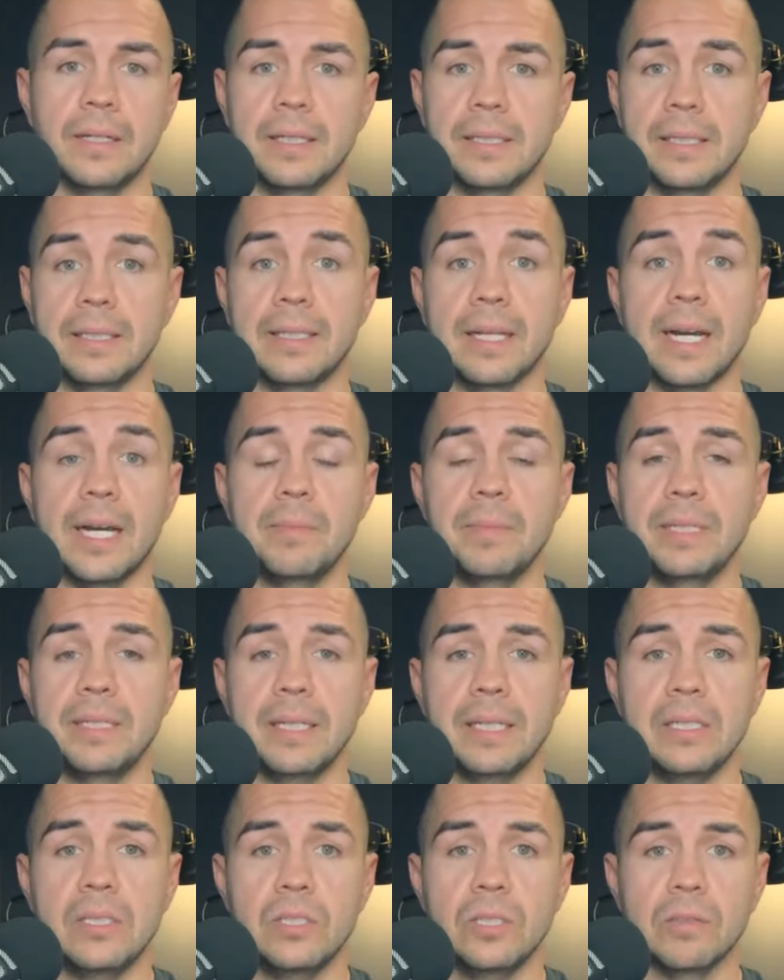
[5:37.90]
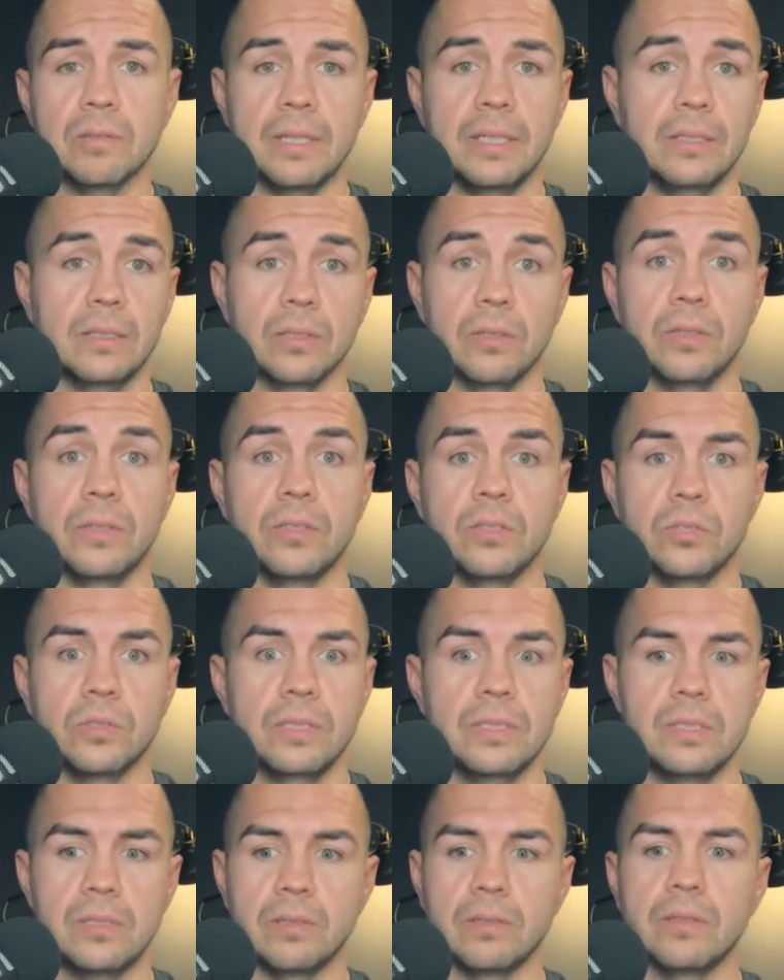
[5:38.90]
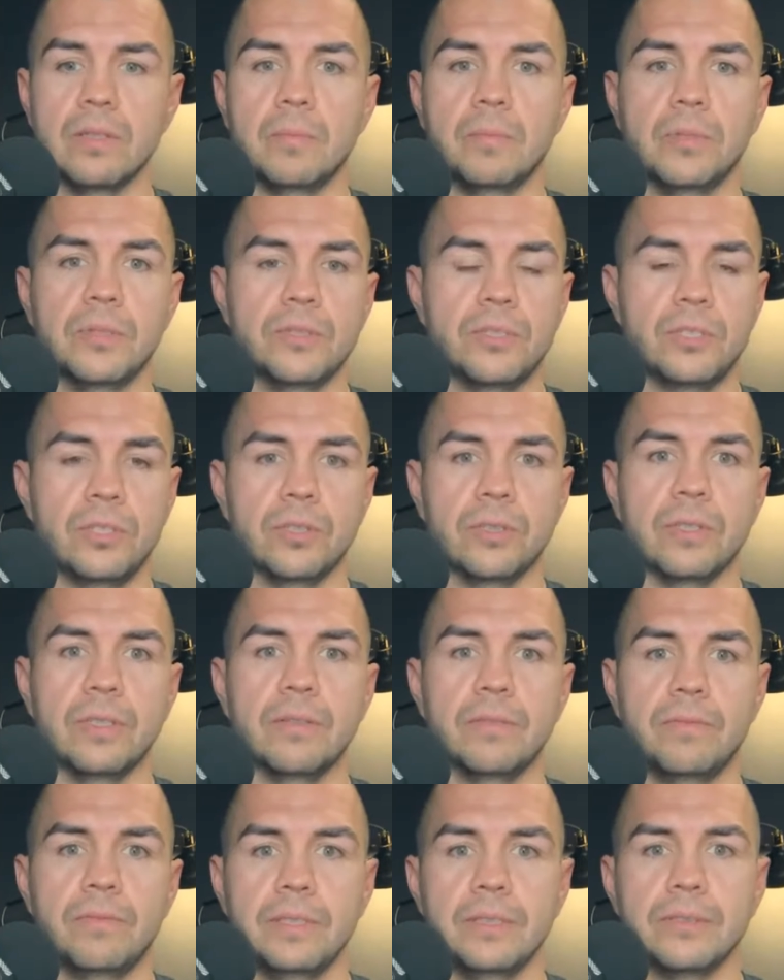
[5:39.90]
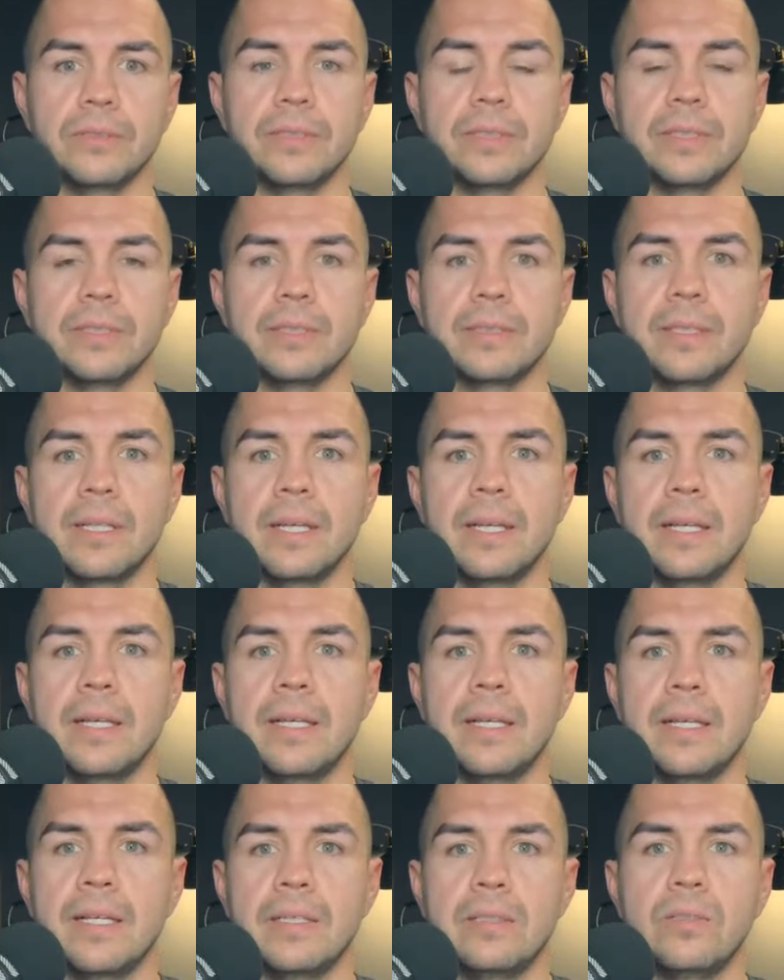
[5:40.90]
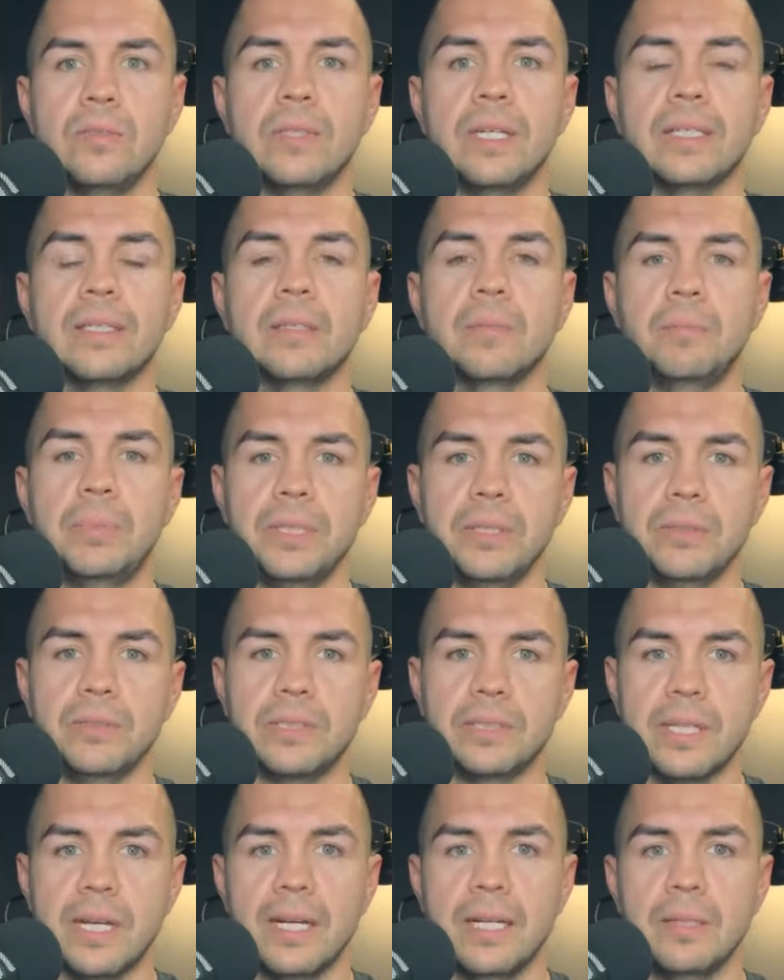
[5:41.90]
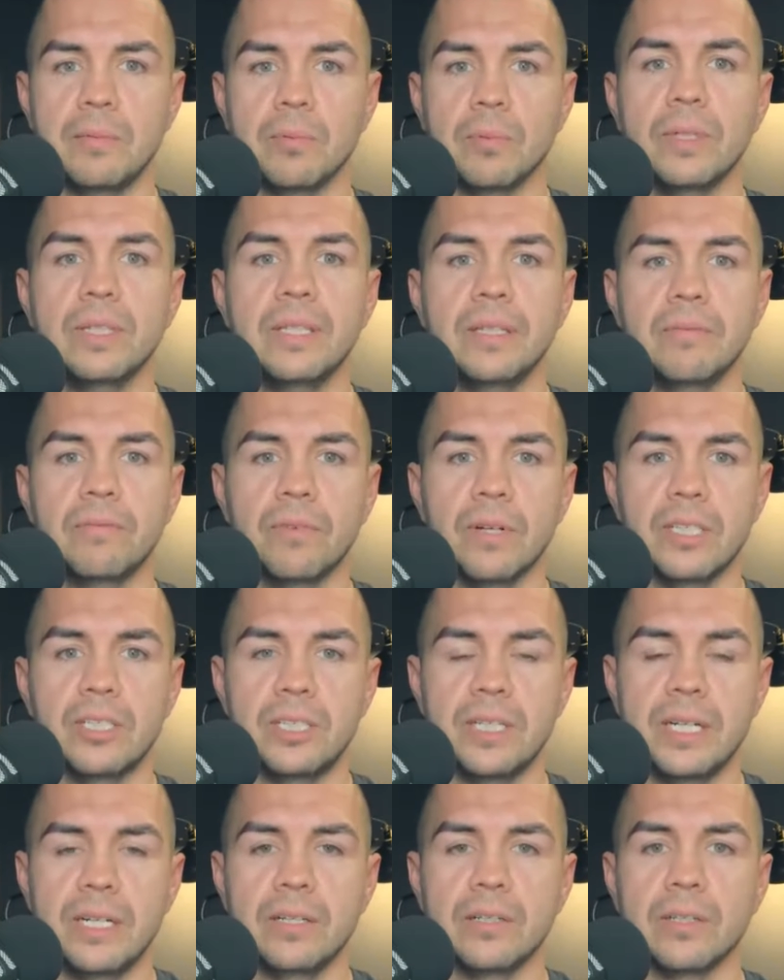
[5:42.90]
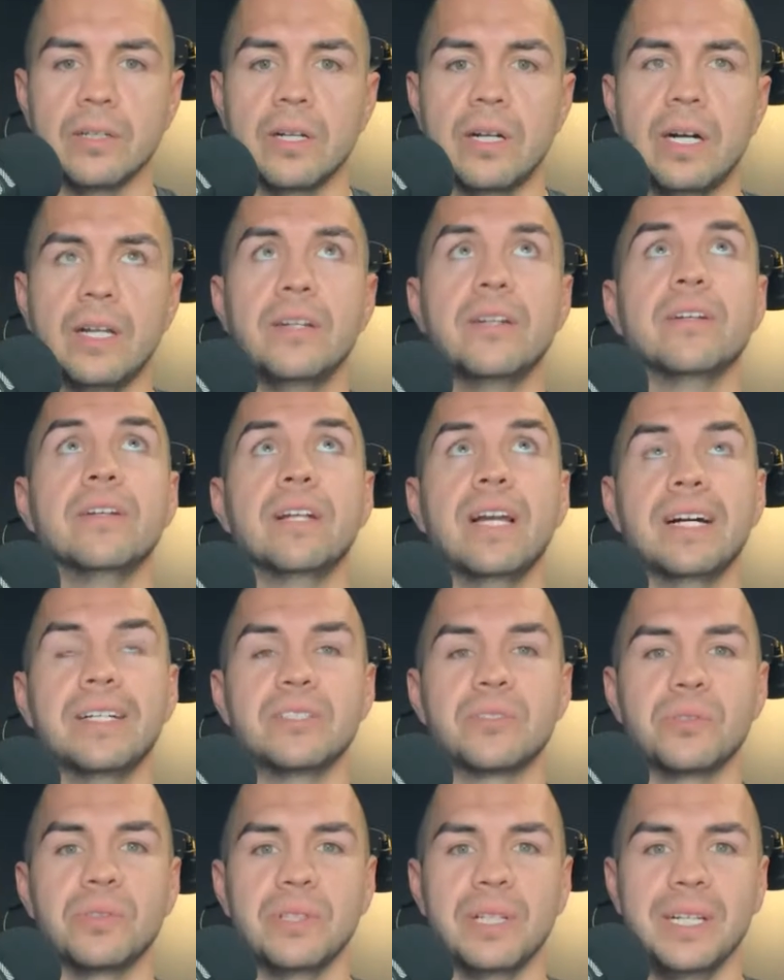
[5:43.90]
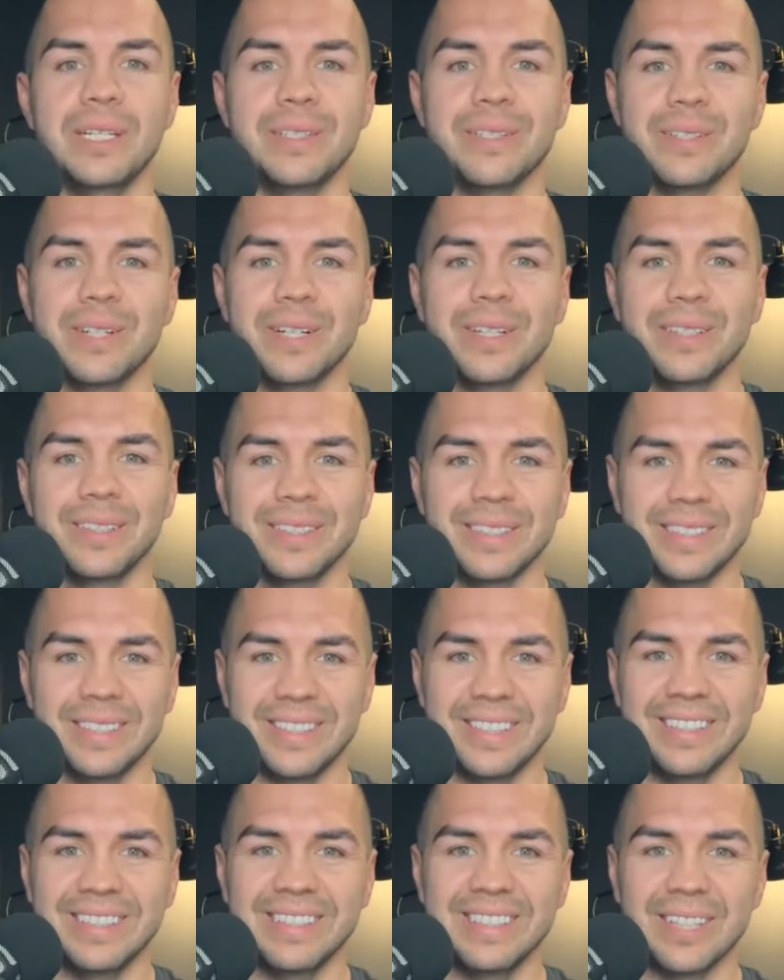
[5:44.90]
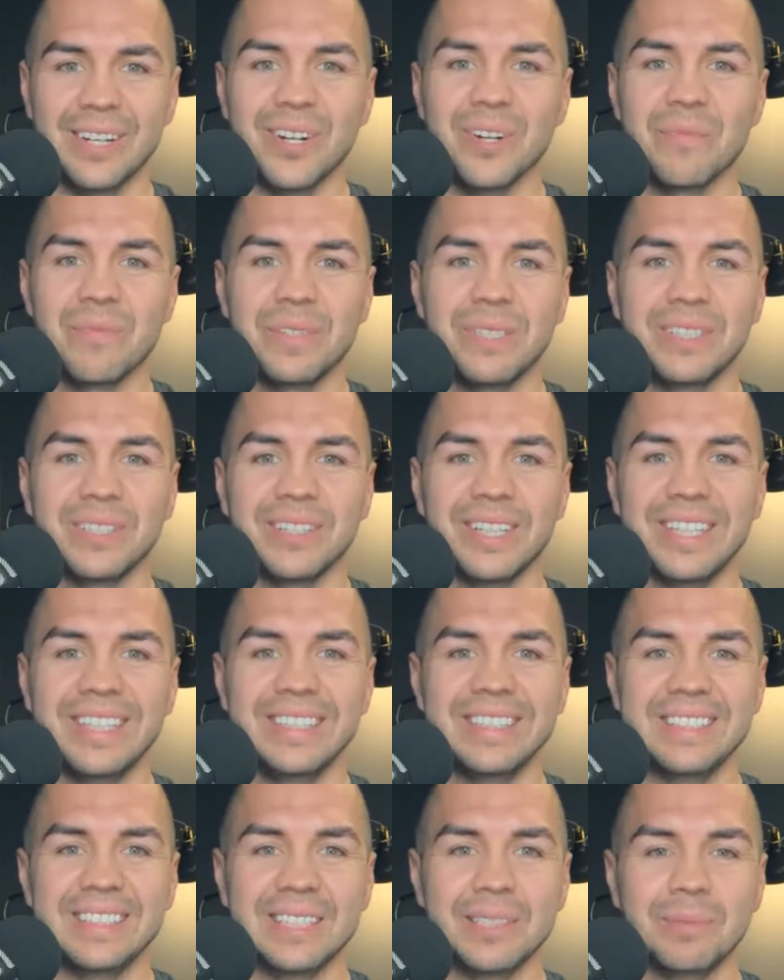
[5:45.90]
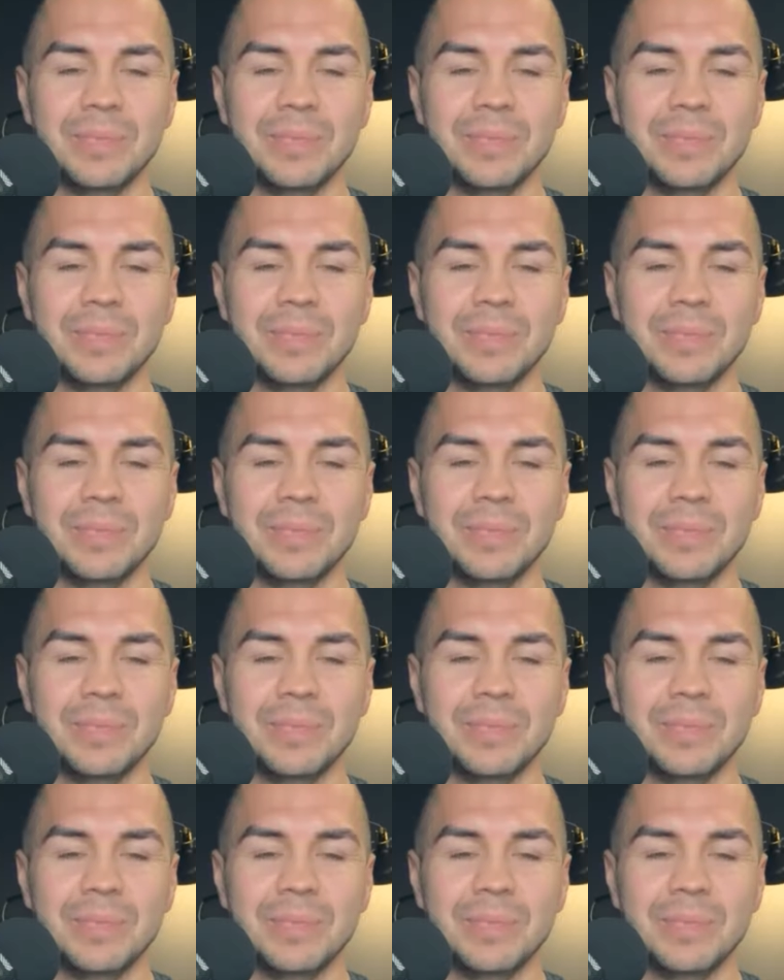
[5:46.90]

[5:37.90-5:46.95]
The time in nature, right? You're in the trees, you're in the bush, you're in the fields. You get to be outside, breathing fresh air. You're under natural light. You're not under all these artificial lights.